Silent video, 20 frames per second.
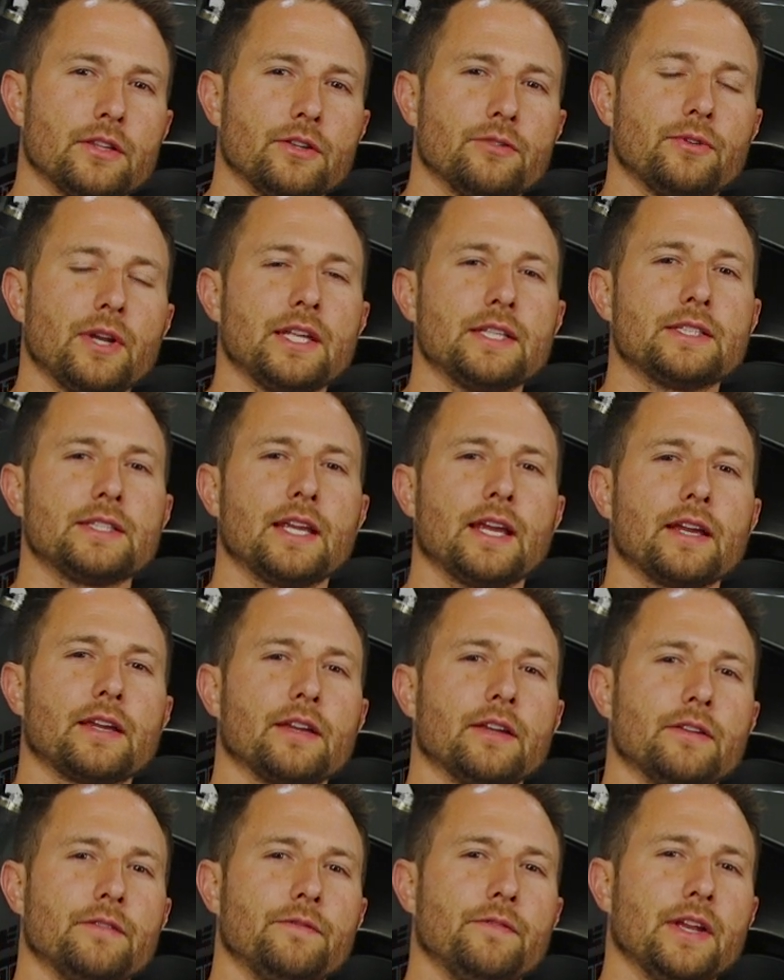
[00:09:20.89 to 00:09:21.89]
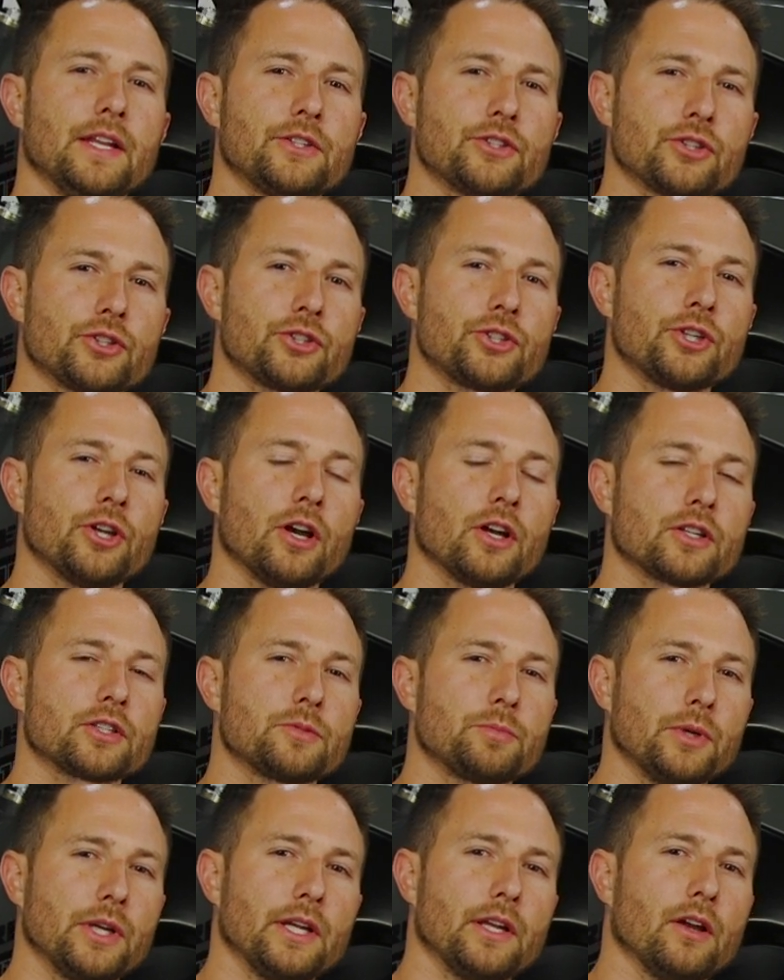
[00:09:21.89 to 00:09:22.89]
the Race Tech Adventure Shock
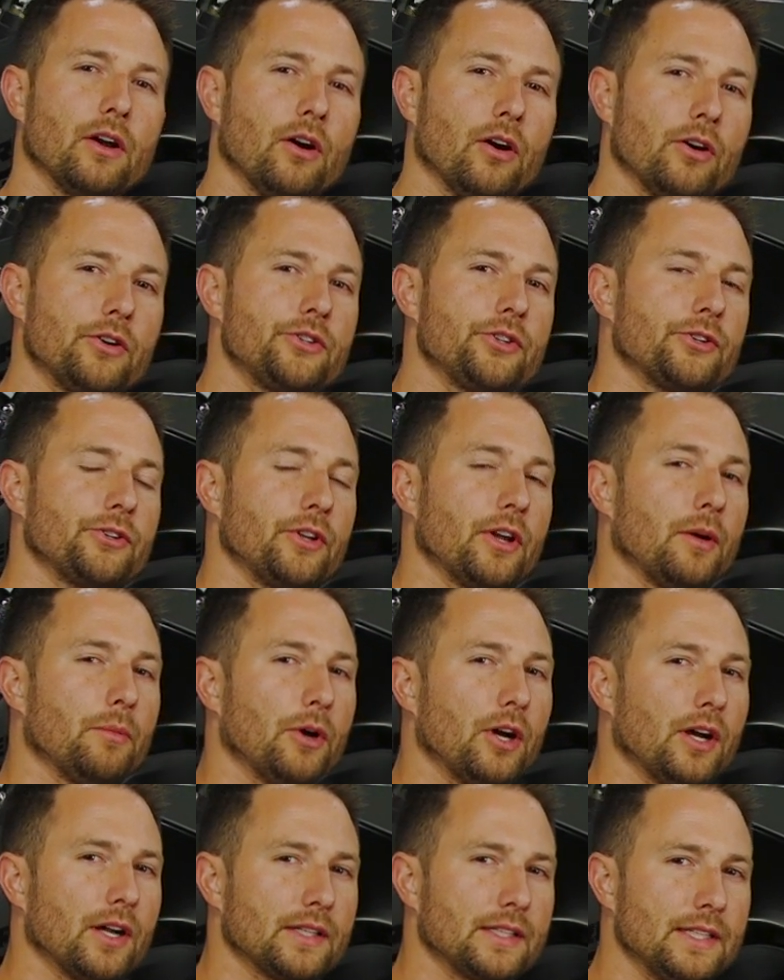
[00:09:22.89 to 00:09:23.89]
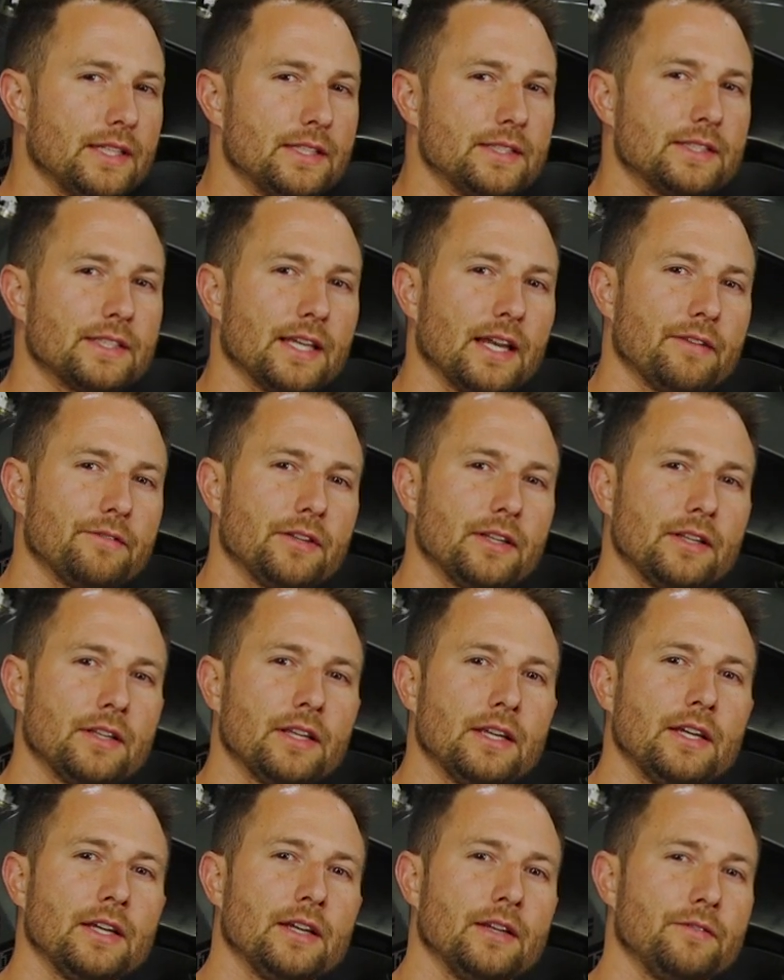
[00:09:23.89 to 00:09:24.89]
Spring on your Yamaha T7.
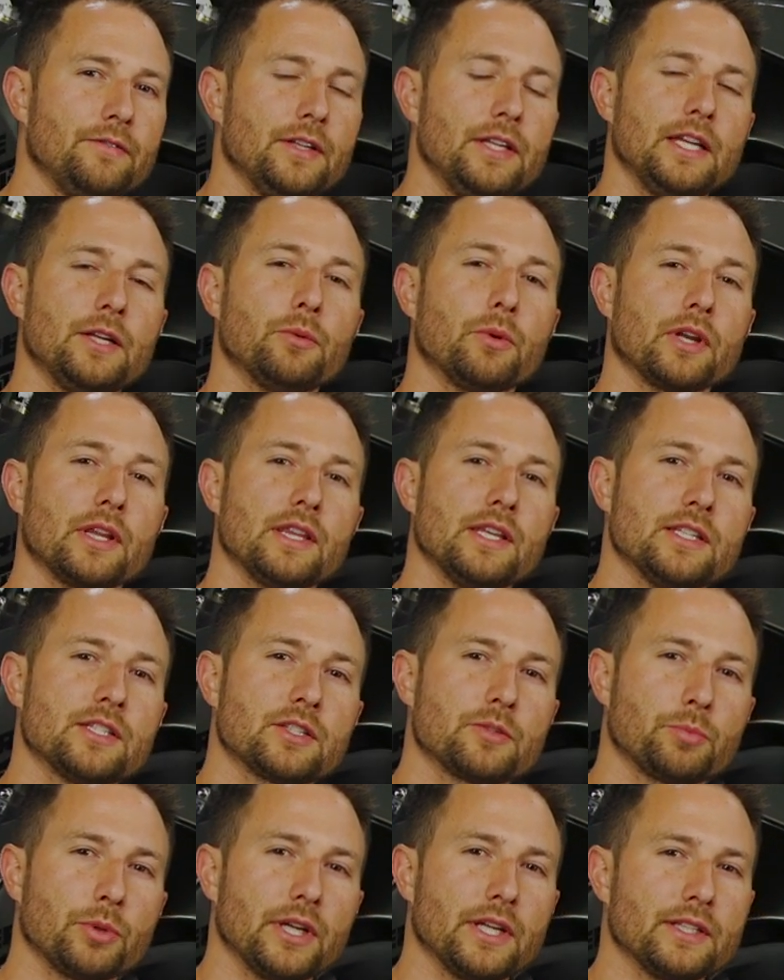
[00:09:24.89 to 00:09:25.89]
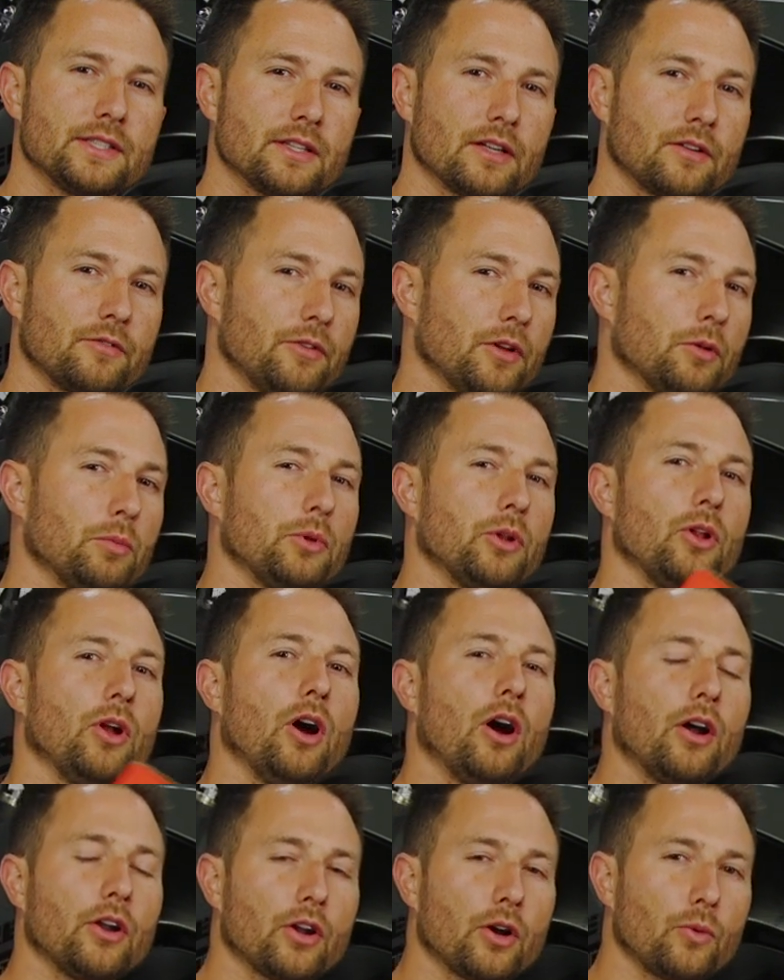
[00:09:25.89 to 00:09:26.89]
If you need one of these springs, they're available
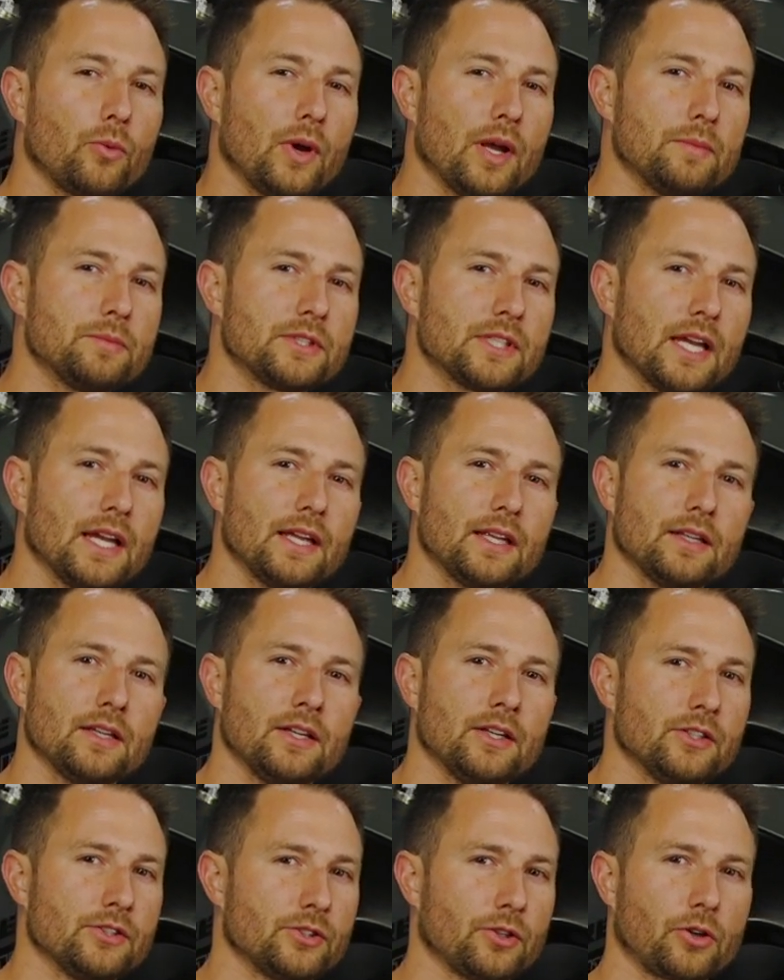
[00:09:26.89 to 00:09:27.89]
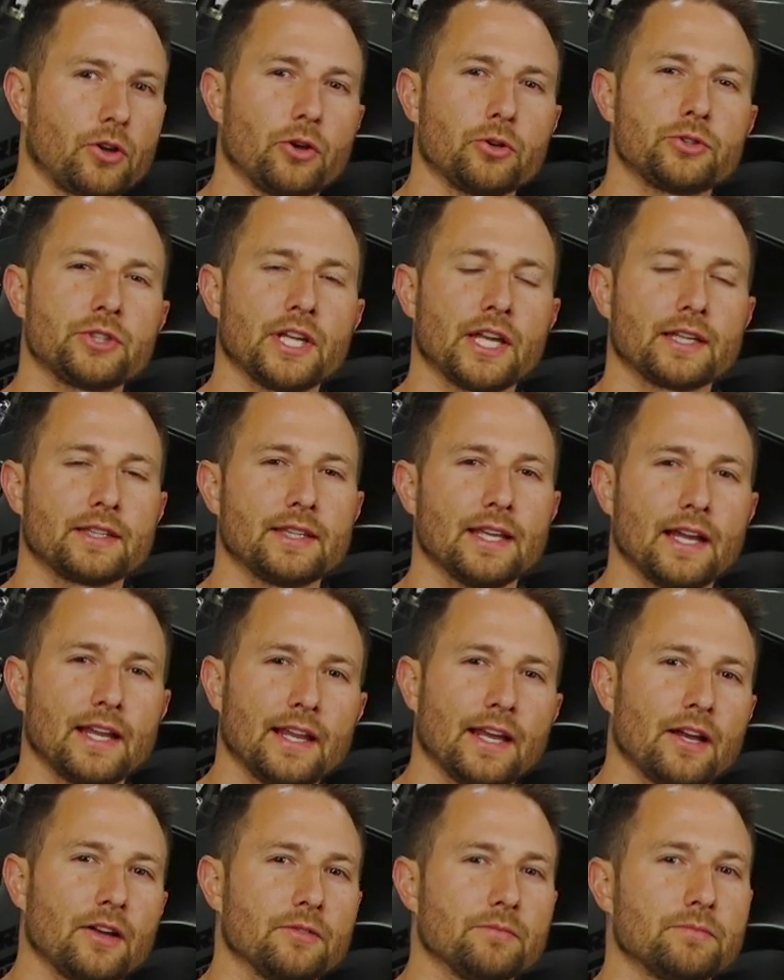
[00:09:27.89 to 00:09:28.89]
on our website, so go check that
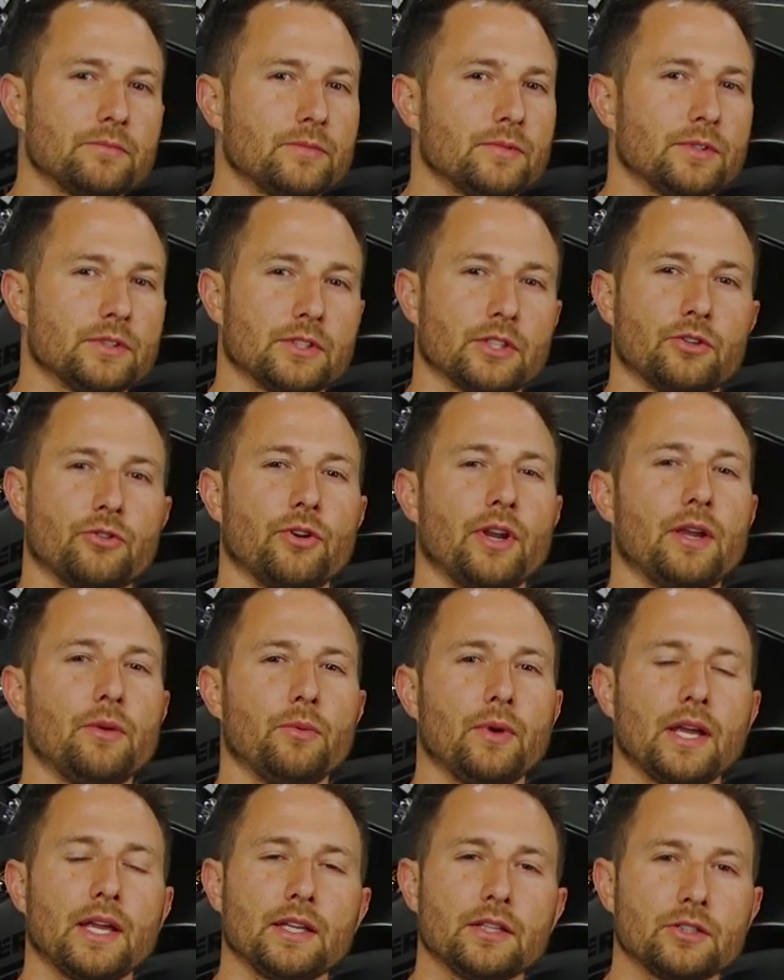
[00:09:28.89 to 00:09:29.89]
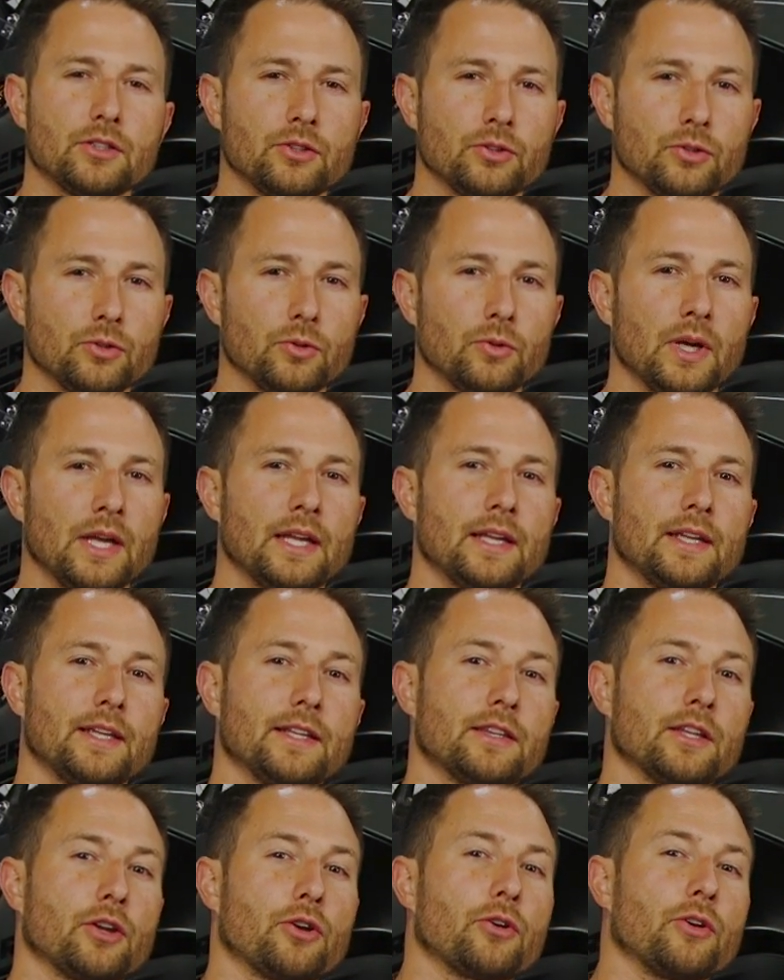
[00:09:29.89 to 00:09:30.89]
out. It's a great way to
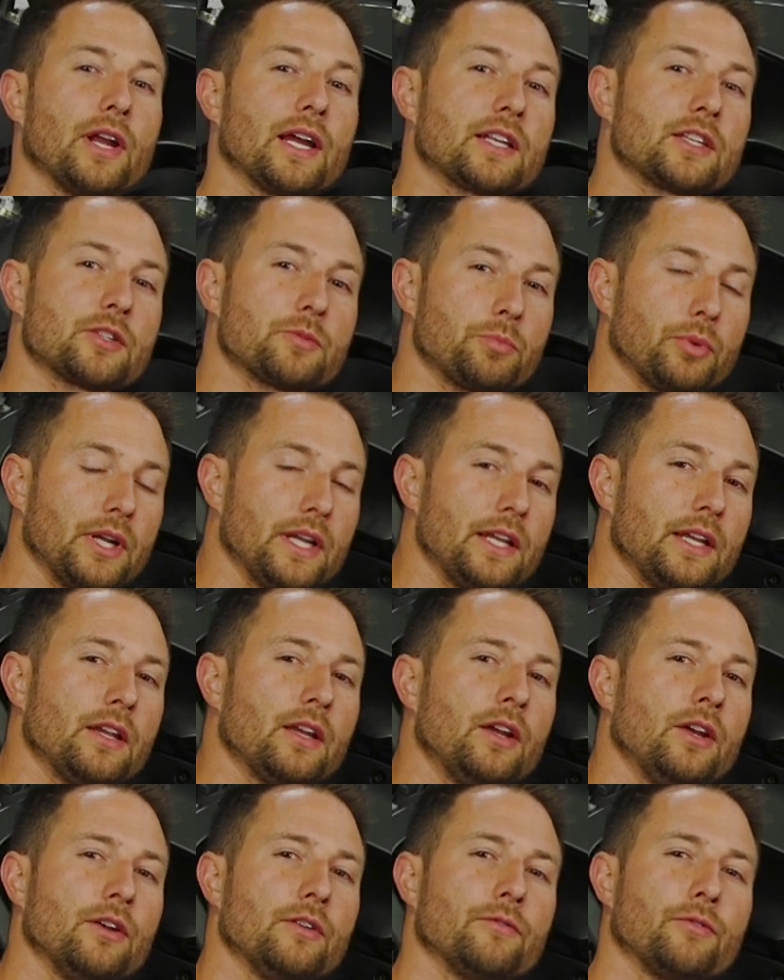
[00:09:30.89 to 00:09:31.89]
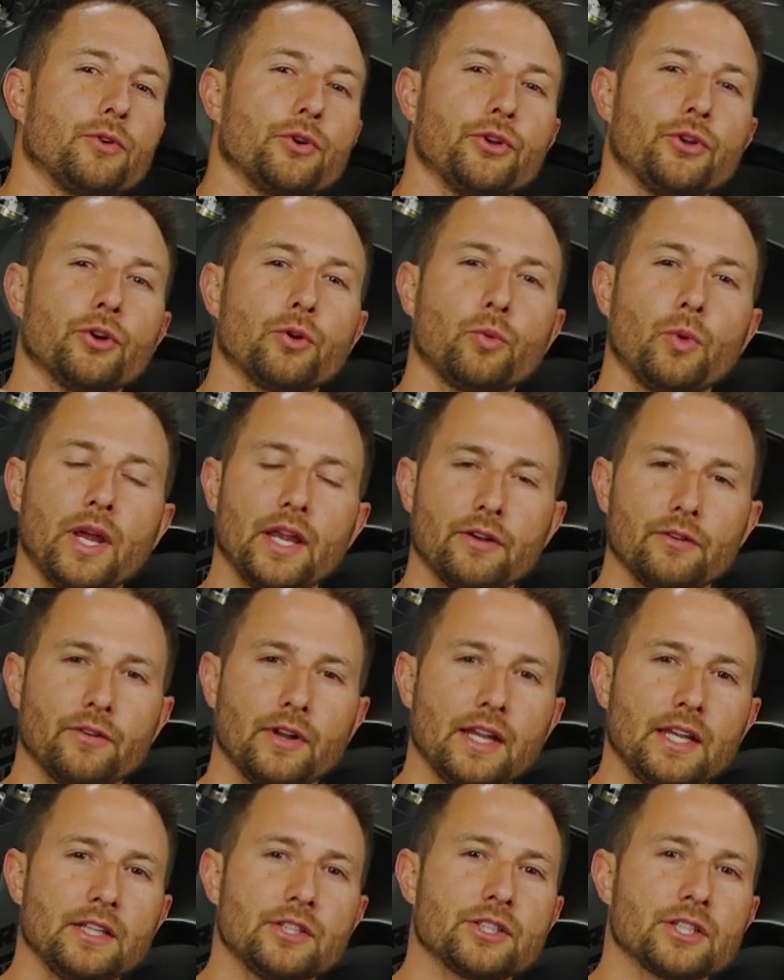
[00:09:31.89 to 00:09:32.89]
get the correct spring for your weight
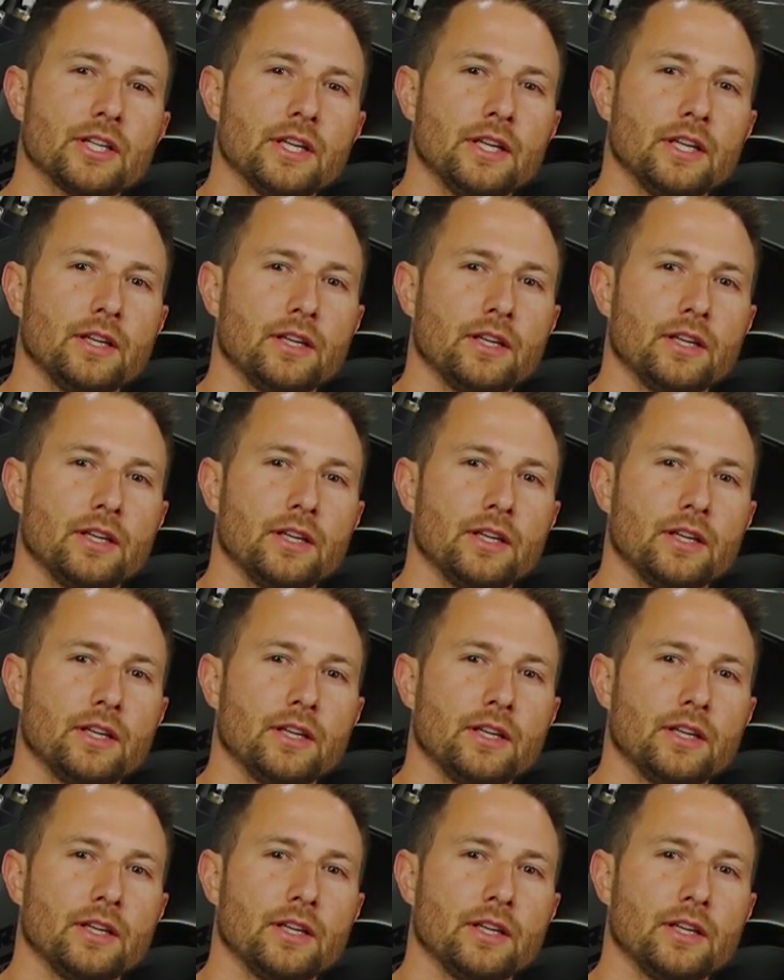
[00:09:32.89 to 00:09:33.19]
range.